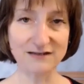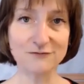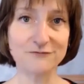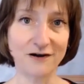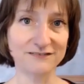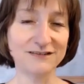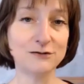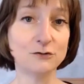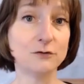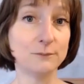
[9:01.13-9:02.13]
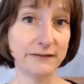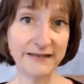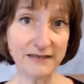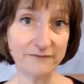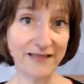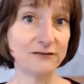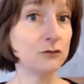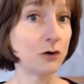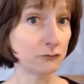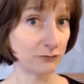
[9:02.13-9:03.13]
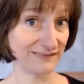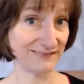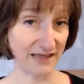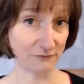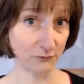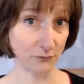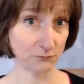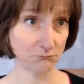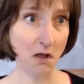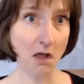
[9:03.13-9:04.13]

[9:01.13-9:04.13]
inviting you to believe that you can't resist that food?